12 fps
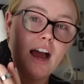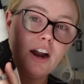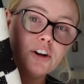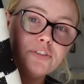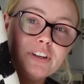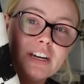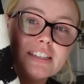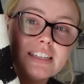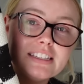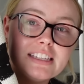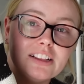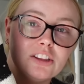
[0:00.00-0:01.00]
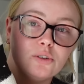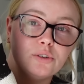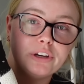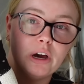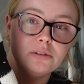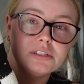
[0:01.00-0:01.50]
I don't know if you guys can see the
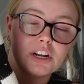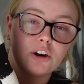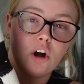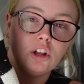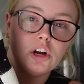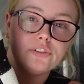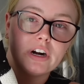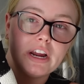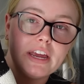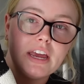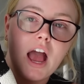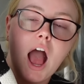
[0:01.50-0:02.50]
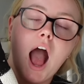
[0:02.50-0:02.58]
little ghosts that are all over it.